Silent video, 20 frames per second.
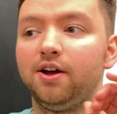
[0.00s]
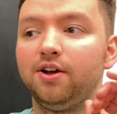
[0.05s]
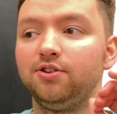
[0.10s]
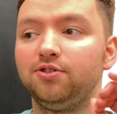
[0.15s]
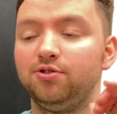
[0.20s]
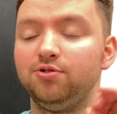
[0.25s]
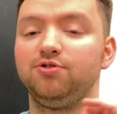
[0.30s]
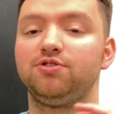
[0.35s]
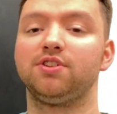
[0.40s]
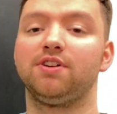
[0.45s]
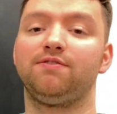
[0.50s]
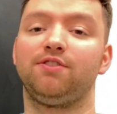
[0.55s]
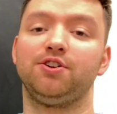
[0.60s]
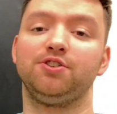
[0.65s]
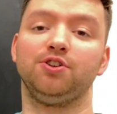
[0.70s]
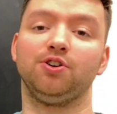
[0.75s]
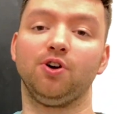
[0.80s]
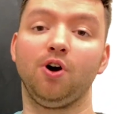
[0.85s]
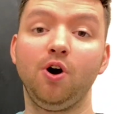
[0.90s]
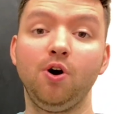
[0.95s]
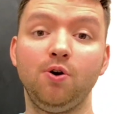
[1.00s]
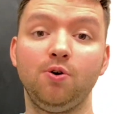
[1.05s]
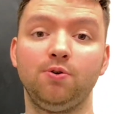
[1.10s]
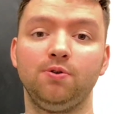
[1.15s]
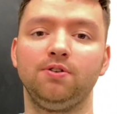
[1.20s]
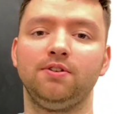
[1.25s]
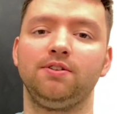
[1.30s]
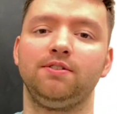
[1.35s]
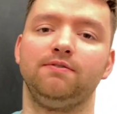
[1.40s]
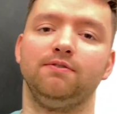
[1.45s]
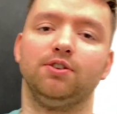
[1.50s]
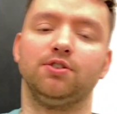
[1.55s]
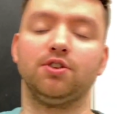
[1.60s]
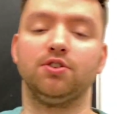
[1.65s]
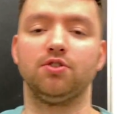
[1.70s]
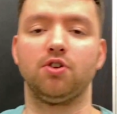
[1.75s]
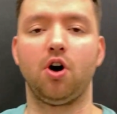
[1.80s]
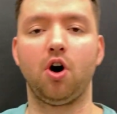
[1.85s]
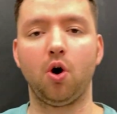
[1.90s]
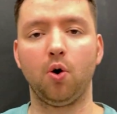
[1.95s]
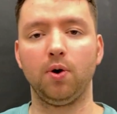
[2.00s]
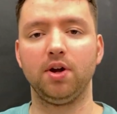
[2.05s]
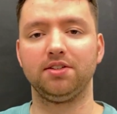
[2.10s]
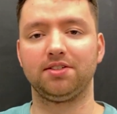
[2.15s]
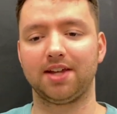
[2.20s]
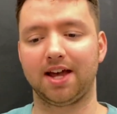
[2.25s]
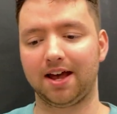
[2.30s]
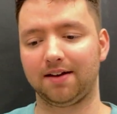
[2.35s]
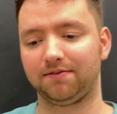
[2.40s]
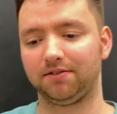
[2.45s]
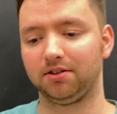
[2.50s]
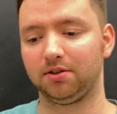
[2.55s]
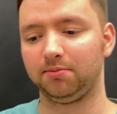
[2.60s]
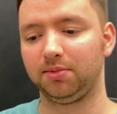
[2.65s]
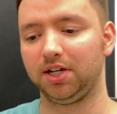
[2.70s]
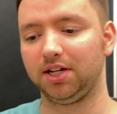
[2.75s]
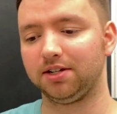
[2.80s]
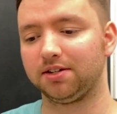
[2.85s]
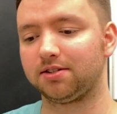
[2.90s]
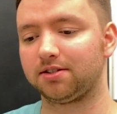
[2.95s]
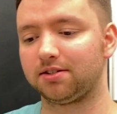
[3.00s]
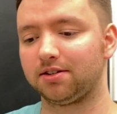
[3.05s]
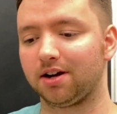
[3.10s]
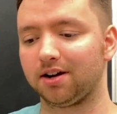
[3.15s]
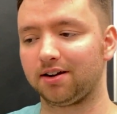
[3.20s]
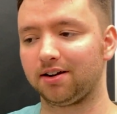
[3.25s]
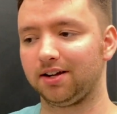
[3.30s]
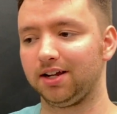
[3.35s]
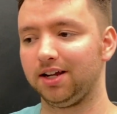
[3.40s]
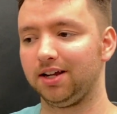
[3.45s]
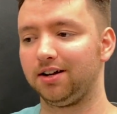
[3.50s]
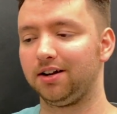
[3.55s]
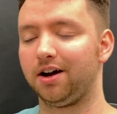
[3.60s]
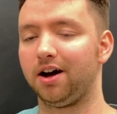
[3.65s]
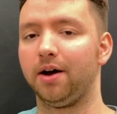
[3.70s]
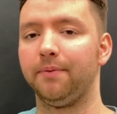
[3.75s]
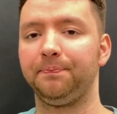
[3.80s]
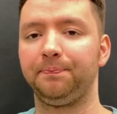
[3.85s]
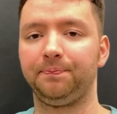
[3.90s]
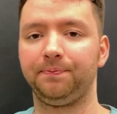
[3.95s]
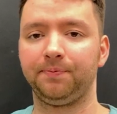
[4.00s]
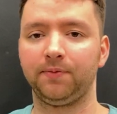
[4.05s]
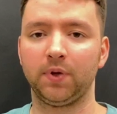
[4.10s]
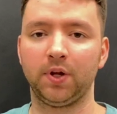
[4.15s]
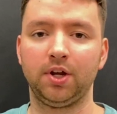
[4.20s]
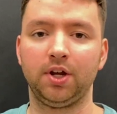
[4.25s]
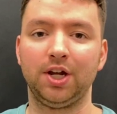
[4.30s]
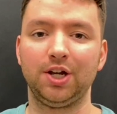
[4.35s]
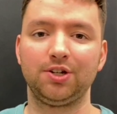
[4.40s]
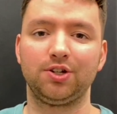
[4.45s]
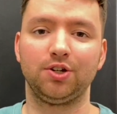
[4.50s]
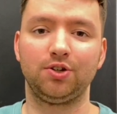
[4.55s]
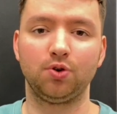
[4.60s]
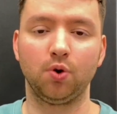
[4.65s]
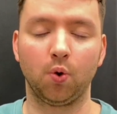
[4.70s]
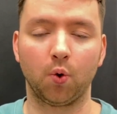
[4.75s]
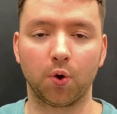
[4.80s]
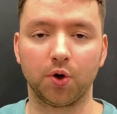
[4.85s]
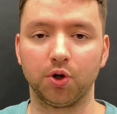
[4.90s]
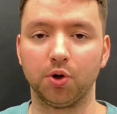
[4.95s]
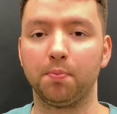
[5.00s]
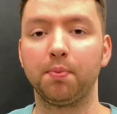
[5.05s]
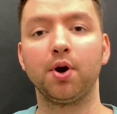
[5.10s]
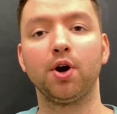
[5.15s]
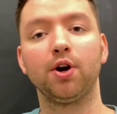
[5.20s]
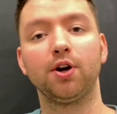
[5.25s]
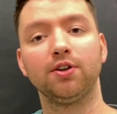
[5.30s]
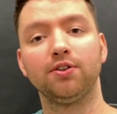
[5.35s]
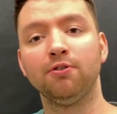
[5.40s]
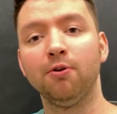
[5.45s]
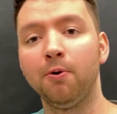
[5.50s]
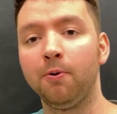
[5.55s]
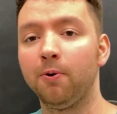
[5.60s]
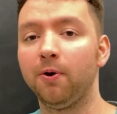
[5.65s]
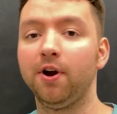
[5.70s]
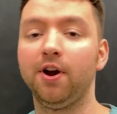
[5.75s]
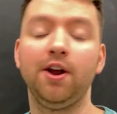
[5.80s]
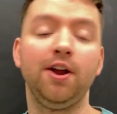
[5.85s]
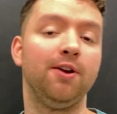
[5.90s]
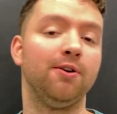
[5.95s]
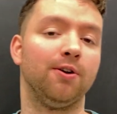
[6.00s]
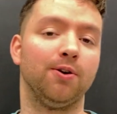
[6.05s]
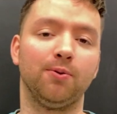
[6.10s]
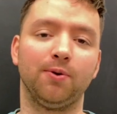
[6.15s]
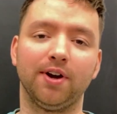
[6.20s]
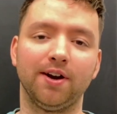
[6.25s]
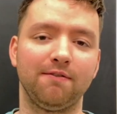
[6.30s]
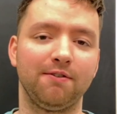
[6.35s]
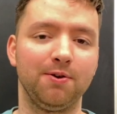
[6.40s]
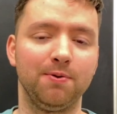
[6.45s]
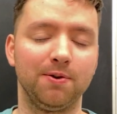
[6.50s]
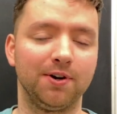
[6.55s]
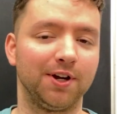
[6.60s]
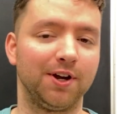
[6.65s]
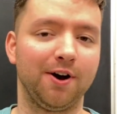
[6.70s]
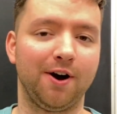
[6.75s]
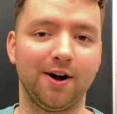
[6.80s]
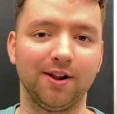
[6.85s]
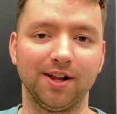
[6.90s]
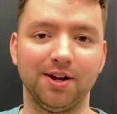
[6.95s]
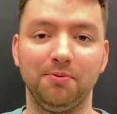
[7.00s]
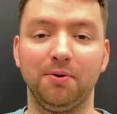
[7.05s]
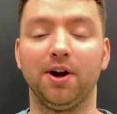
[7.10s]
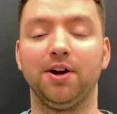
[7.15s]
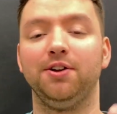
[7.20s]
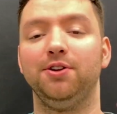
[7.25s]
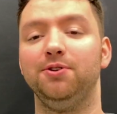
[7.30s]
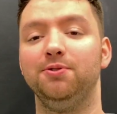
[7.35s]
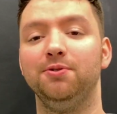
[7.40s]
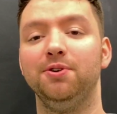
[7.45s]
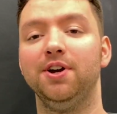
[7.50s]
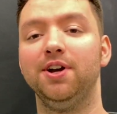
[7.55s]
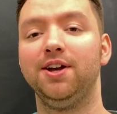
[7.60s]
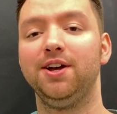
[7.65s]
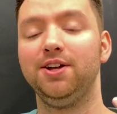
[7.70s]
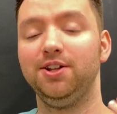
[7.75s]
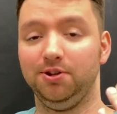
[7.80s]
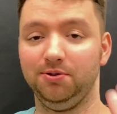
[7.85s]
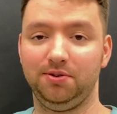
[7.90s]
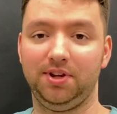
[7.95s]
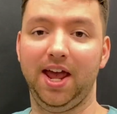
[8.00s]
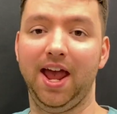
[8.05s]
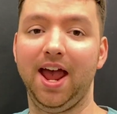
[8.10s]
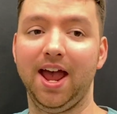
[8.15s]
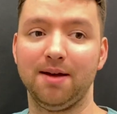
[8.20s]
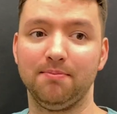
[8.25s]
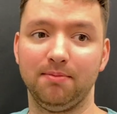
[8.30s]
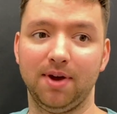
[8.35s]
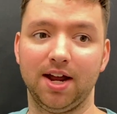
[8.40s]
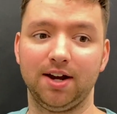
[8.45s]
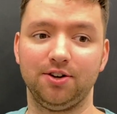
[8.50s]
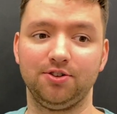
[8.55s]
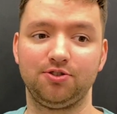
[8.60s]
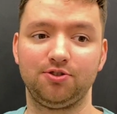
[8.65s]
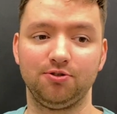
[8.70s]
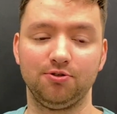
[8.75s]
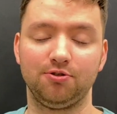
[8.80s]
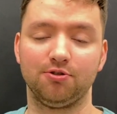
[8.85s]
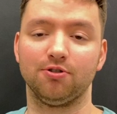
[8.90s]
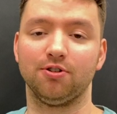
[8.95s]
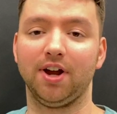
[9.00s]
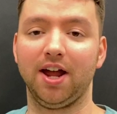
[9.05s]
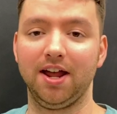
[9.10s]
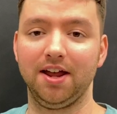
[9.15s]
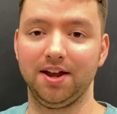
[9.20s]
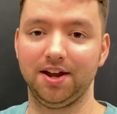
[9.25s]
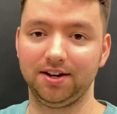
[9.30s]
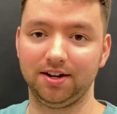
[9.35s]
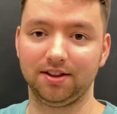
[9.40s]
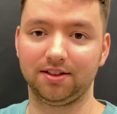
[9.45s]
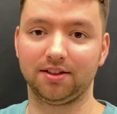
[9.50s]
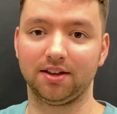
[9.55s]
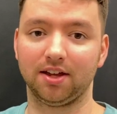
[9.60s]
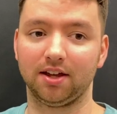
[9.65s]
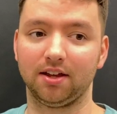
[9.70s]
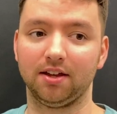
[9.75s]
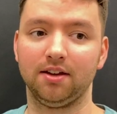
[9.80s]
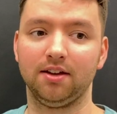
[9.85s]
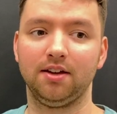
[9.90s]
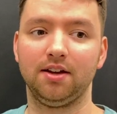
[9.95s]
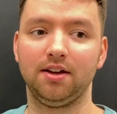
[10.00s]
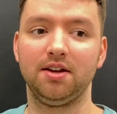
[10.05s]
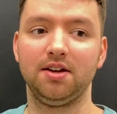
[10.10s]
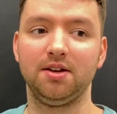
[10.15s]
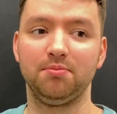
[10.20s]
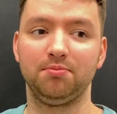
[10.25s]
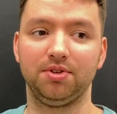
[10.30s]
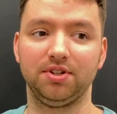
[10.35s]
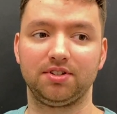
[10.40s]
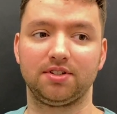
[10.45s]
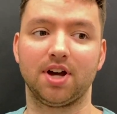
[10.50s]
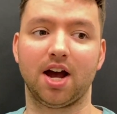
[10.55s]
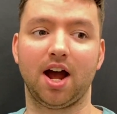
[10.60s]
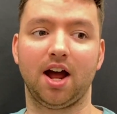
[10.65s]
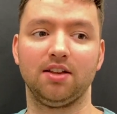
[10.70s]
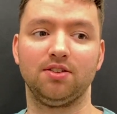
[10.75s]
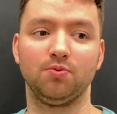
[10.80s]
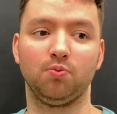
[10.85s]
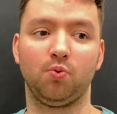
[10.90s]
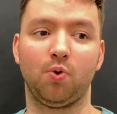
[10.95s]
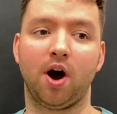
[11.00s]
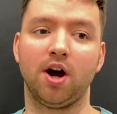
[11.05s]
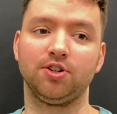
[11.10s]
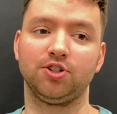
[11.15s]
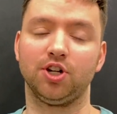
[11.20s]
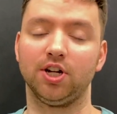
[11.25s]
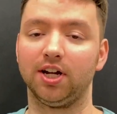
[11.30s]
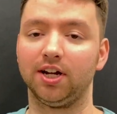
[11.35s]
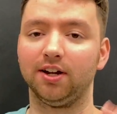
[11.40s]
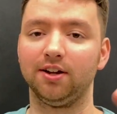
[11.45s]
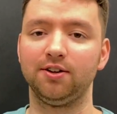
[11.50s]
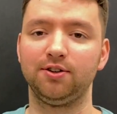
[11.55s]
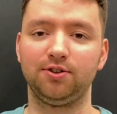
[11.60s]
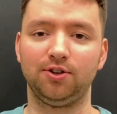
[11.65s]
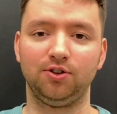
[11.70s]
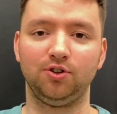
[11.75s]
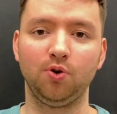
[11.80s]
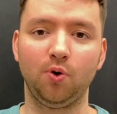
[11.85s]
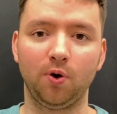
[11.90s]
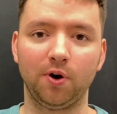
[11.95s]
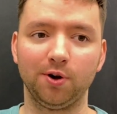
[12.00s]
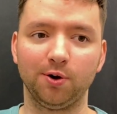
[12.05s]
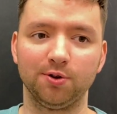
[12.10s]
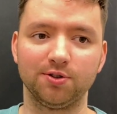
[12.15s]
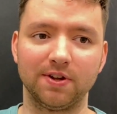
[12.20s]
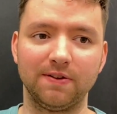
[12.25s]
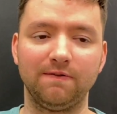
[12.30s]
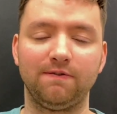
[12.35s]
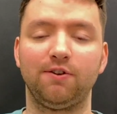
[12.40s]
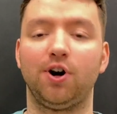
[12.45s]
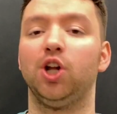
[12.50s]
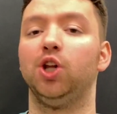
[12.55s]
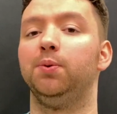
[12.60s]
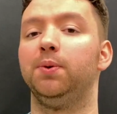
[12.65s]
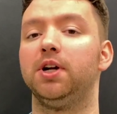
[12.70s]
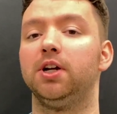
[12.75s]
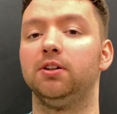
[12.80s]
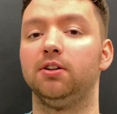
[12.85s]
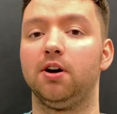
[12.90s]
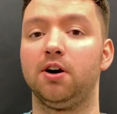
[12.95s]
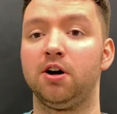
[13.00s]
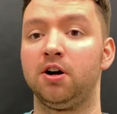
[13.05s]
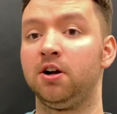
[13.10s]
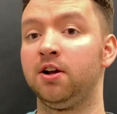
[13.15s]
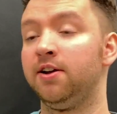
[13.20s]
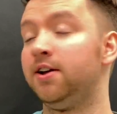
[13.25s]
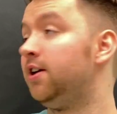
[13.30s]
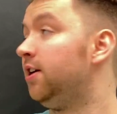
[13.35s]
do stuff on your own versus always having to be stuck in a tutorial purgatory or whatever you want to call it where you, you can't manage to create anything besides watching tutorials and following along.